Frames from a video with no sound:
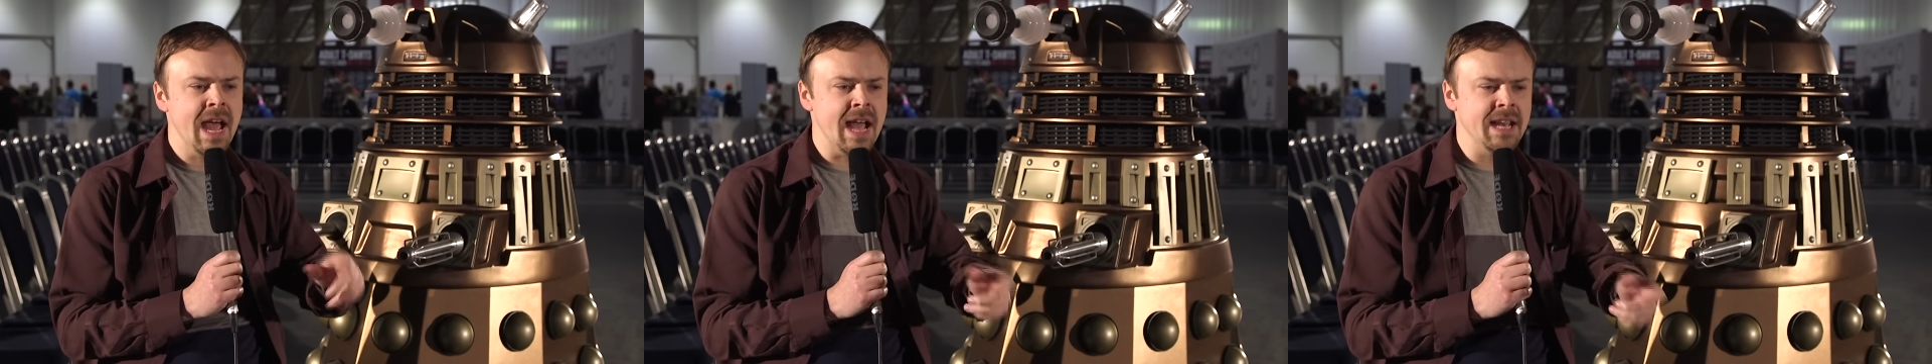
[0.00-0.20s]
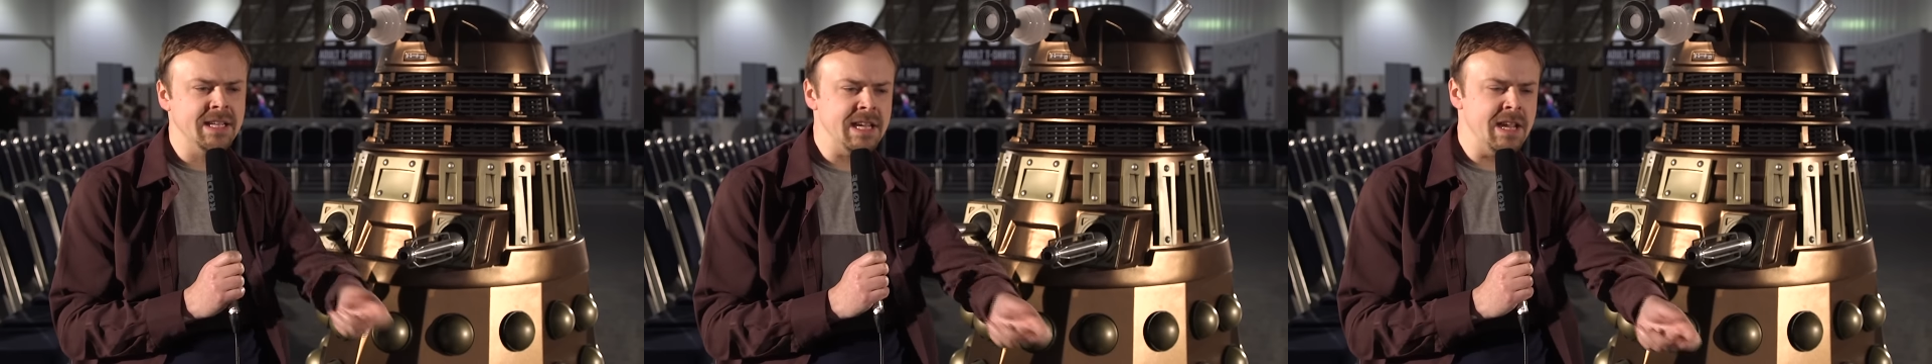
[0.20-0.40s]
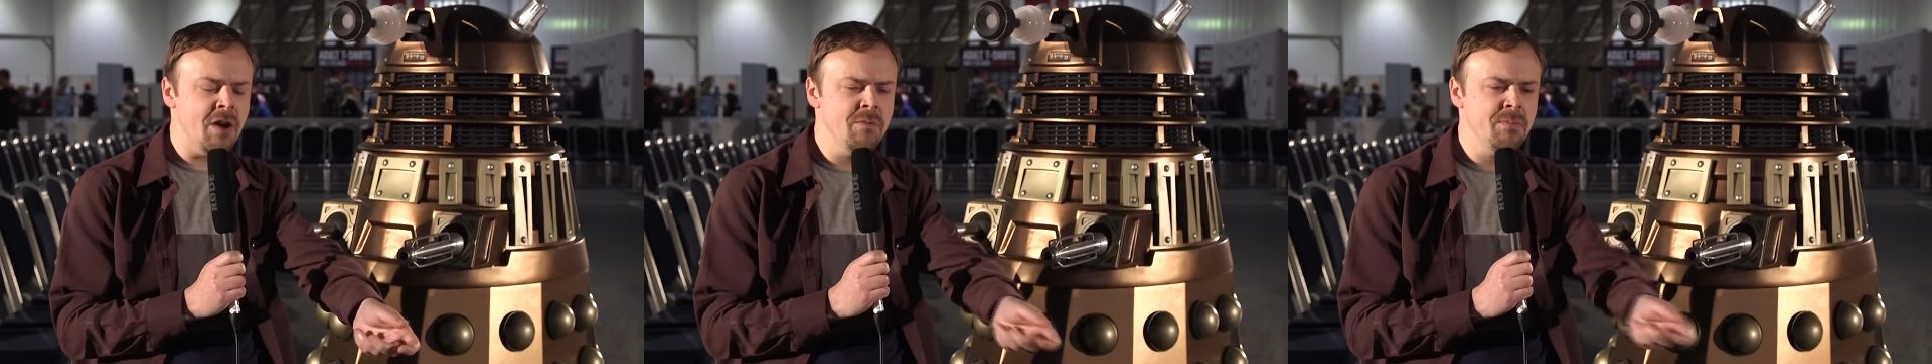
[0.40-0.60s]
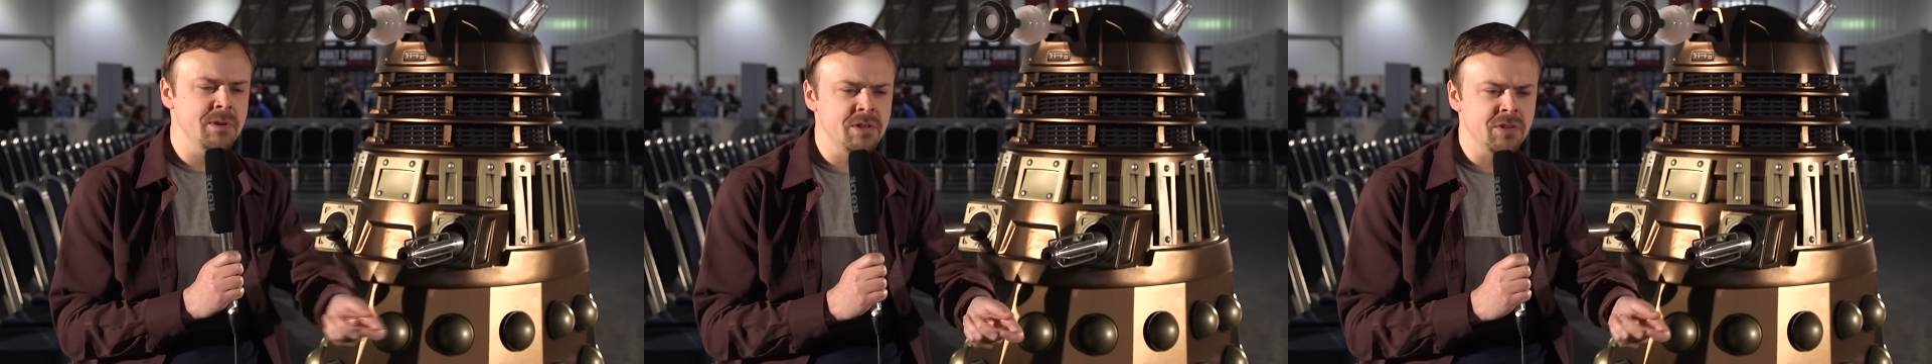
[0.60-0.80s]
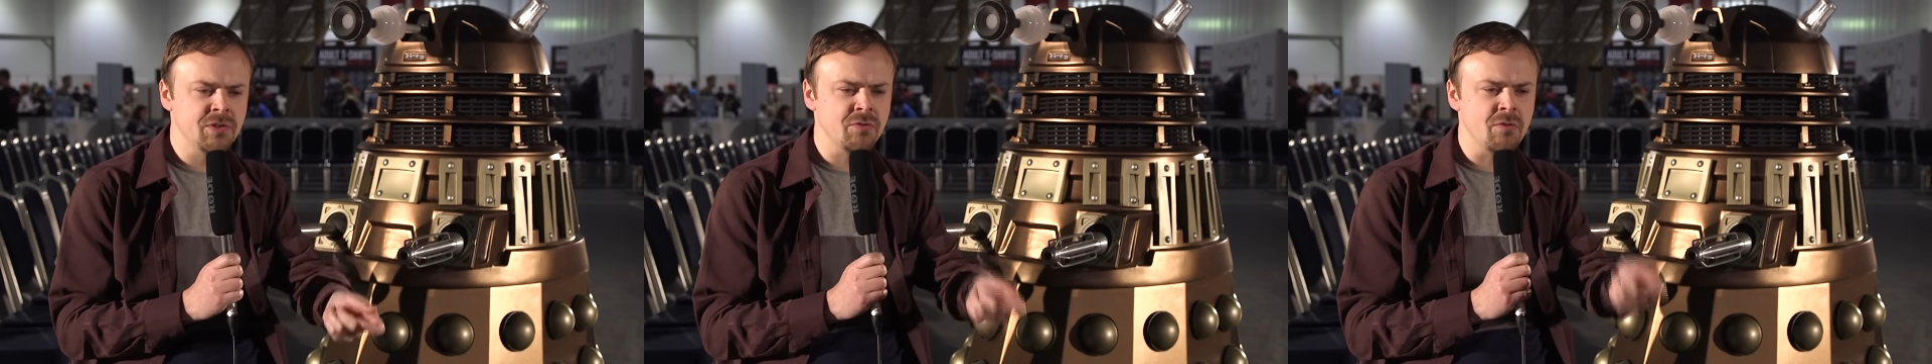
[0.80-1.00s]
and he
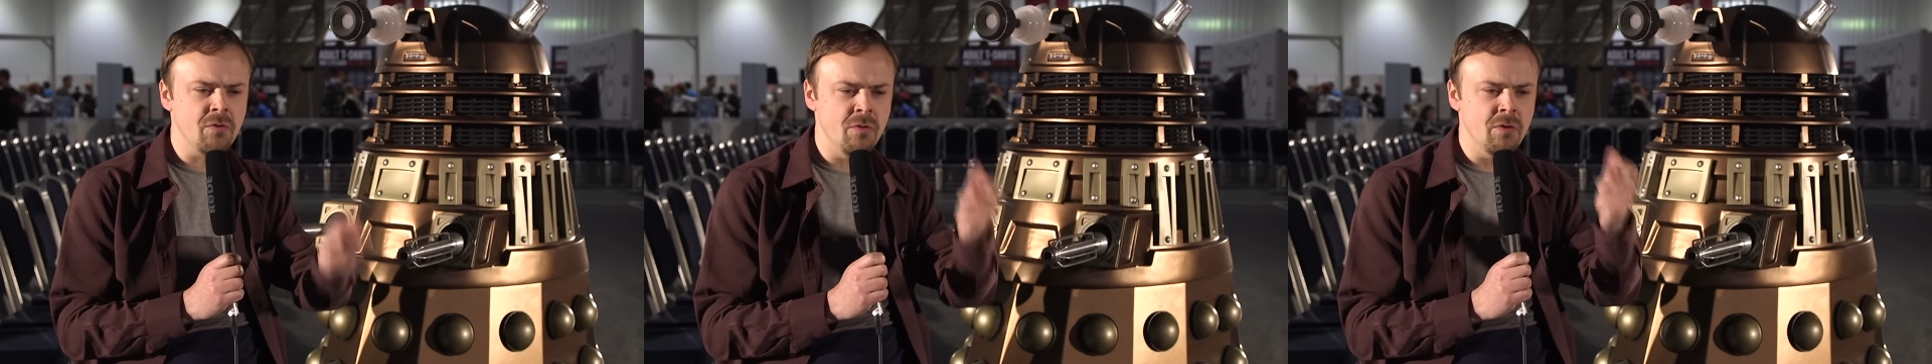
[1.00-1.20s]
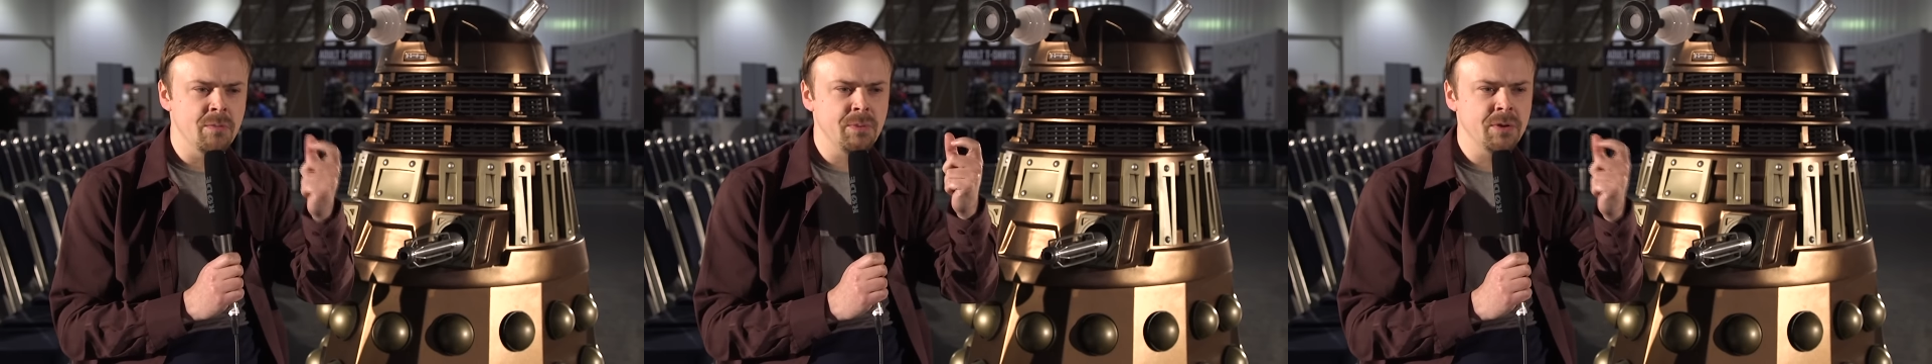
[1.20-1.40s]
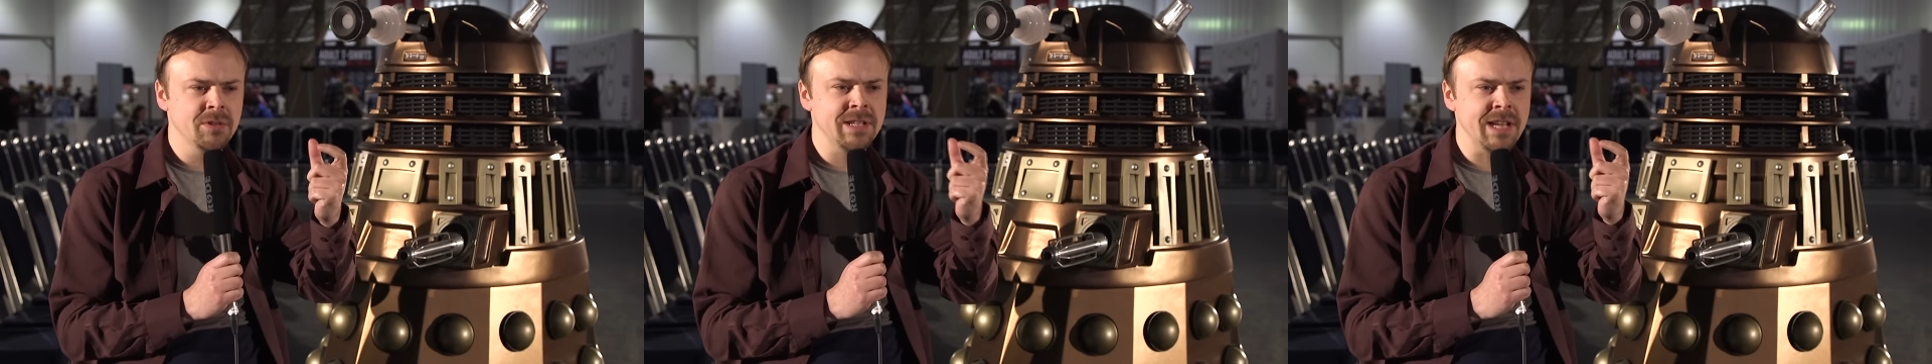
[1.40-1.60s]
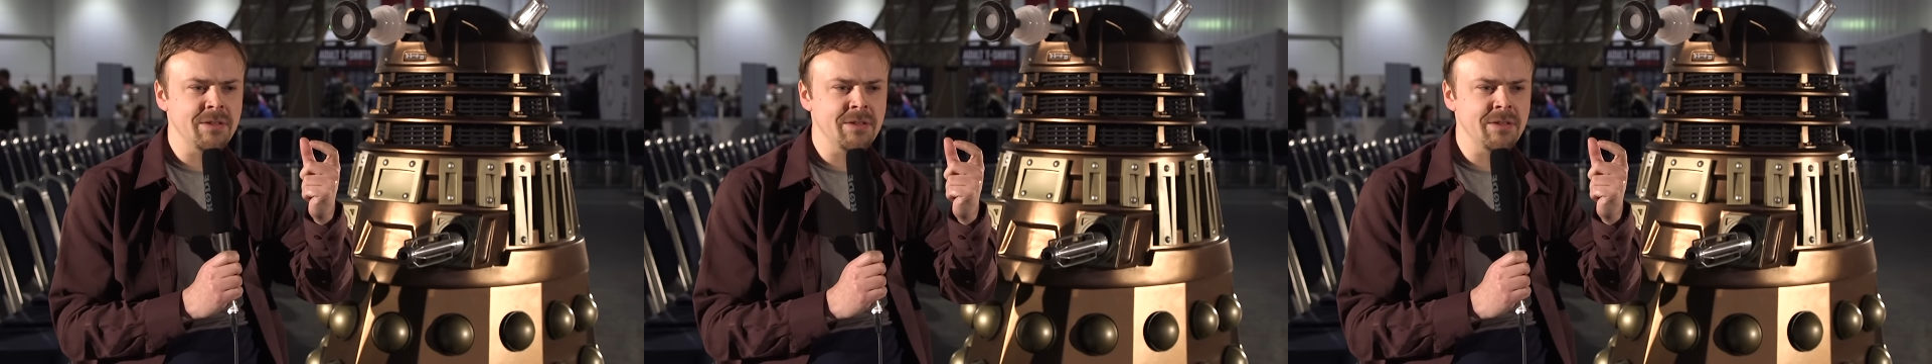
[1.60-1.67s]
opened a drawer, pulled